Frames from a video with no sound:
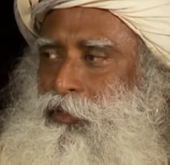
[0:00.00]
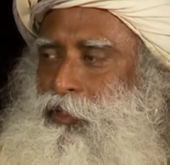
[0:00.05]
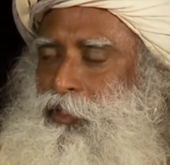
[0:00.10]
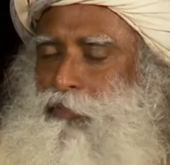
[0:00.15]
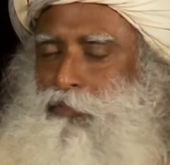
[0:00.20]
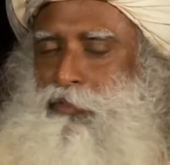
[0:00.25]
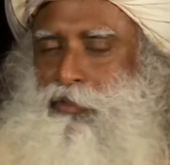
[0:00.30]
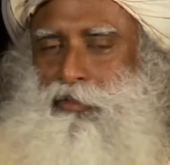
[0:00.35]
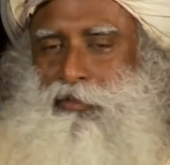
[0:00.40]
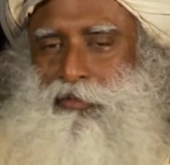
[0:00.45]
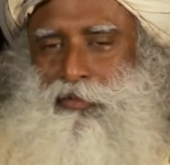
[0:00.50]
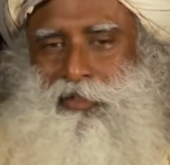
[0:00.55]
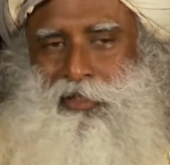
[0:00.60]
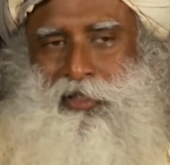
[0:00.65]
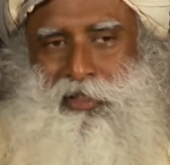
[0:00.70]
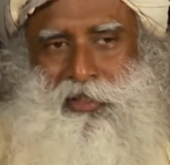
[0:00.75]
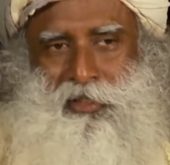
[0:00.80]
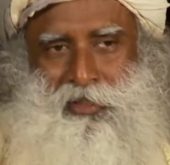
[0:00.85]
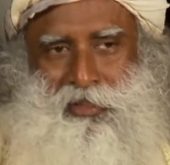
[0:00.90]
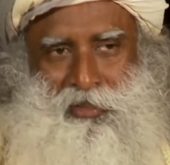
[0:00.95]
even your
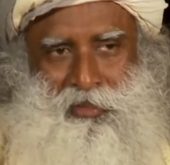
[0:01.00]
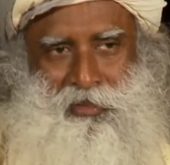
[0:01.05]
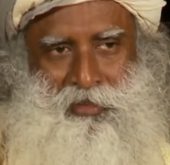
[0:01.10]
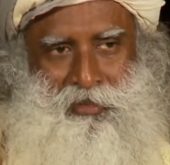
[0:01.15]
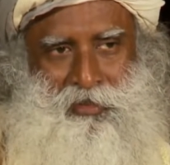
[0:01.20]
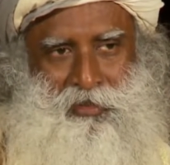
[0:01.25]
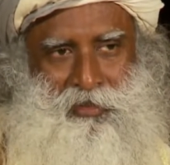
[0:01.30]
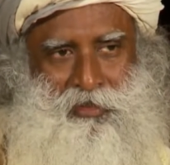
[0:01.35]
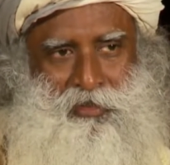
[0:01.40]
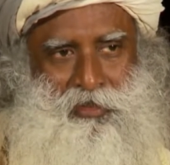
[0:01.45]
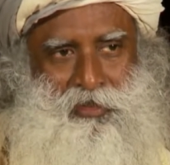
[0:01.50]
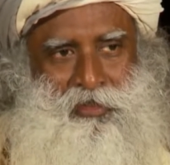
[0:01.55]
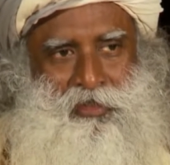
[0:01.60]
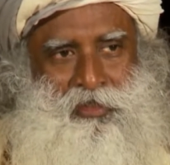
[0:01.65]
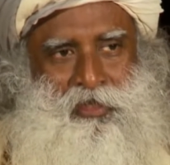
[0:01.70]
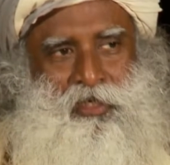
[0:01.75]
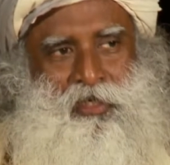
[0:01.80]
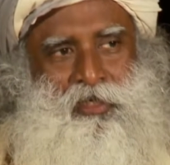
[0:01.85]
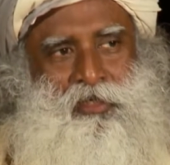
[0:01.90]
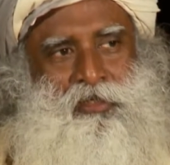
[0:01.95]
genetic
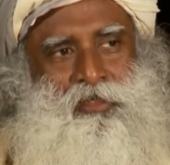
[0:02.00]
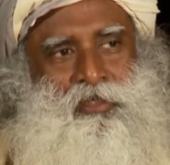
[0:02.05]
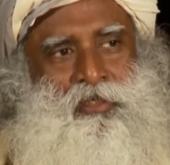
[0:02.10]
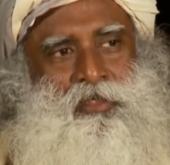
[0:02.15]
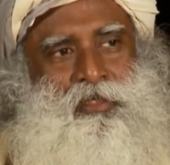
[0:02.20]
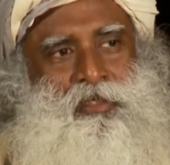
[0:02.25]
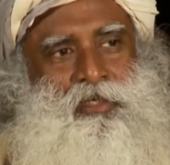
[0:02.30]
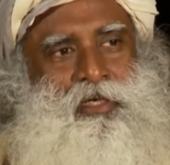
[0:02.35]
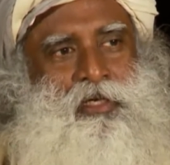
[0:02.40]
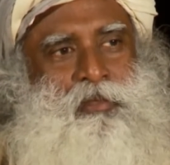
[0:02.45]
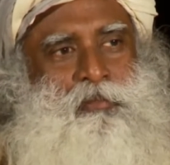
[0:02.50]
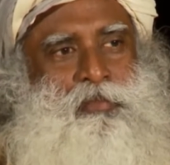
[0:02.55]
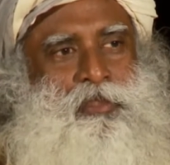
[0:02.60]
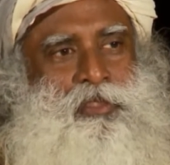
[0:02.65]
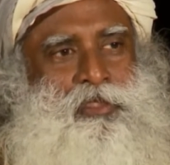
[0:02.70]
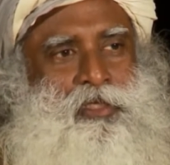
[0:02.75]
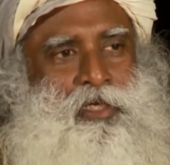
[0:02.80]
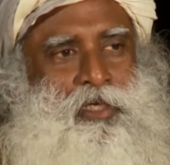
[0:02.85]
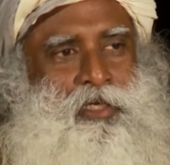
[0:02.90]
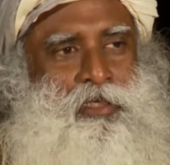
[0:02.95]
content can
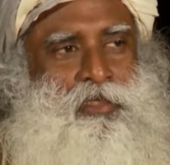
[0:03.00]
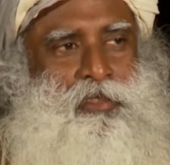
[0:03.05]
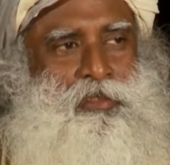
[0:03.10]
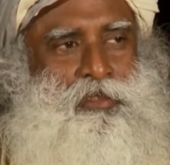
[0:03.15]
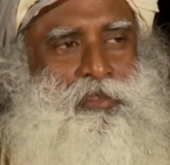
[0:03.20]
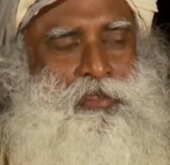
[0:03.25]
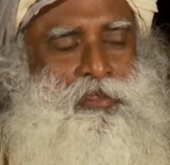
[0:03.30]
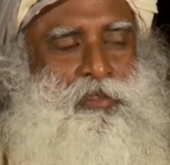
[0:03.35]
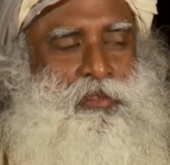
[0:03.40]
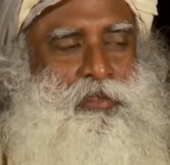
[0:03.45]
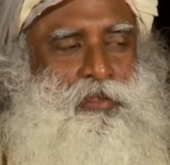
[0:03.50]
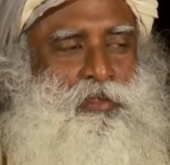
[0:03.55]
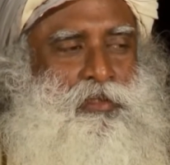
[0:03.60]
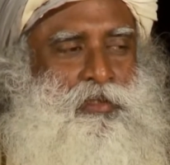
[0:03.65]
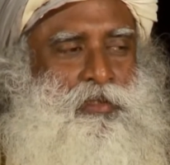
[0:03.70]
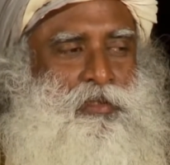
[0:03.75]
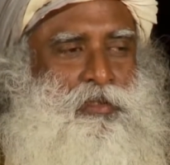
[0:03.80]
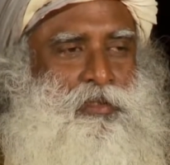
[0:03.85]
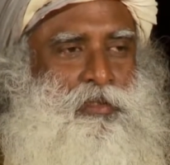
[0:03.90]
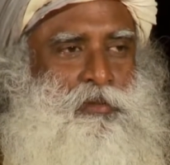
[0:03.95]
be changed
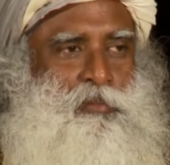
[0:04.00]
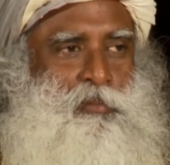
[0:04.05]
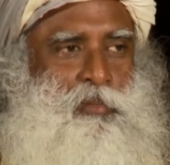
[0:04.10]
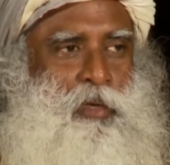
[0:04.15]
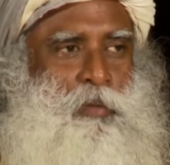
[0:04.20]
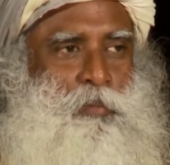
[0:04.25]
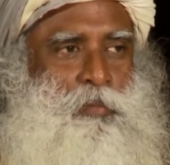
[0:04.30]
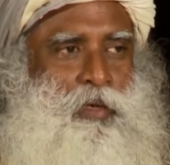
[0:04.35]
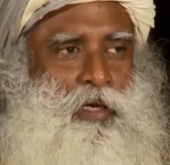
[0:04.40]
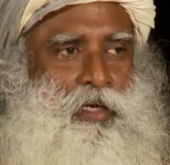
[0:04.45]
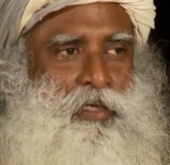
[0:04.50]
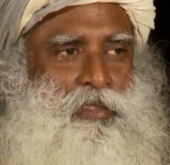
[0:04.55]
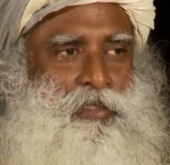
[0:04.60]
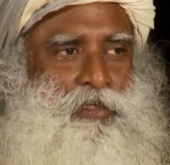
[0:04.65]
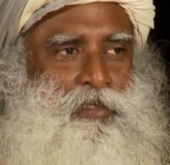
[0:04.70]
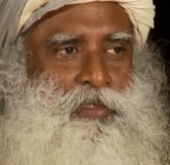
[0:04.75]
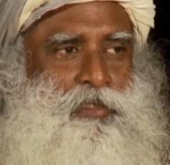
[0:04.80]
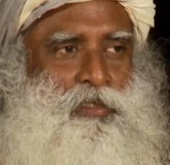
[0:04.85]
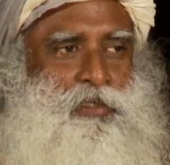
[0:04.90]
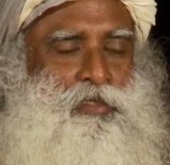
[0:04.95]
by
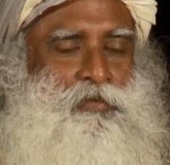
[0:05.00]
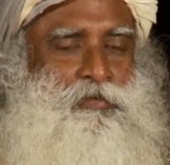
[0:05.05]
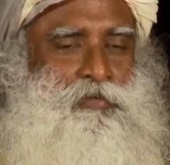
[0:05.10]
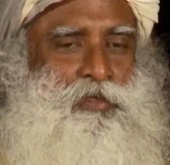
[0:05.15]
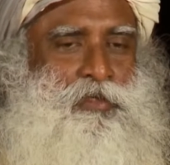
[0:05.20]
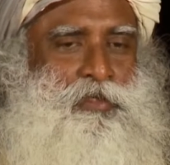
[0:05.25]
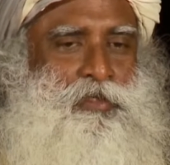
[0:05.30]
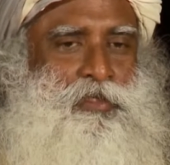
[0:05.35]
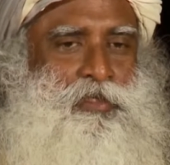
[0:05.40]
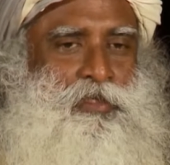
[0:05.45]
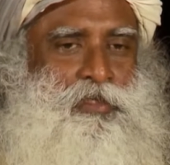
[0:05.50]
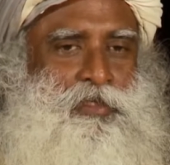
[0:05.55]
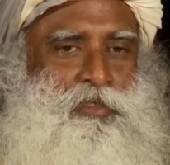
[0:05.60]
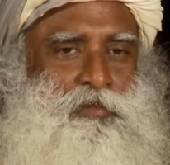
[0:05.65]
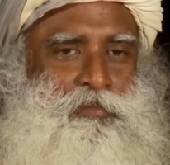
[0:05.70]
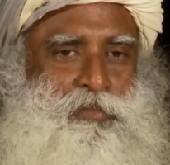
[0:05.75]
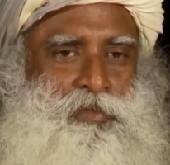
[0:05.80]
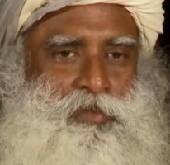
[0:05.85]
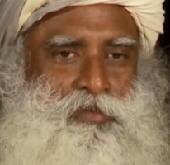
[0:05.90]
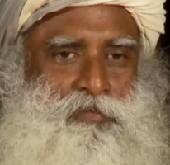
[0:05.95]
practicing different
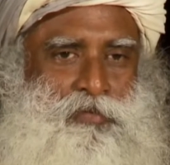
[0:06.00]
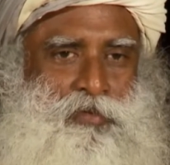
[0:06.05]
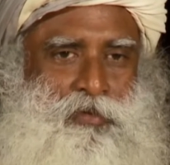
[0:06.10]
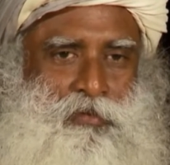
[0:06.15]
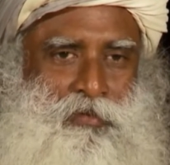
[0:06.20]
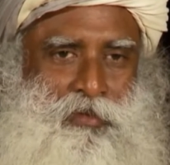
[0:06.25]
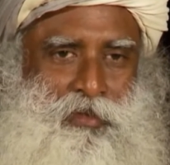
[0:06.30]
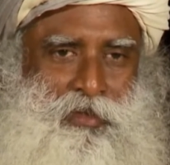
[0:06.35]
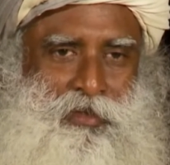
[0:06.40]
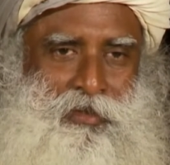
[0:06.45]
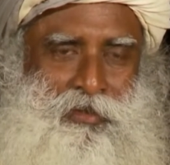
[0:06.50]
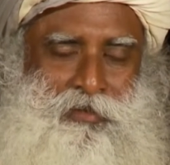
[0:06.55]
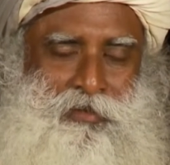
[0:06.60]
systems of yoga.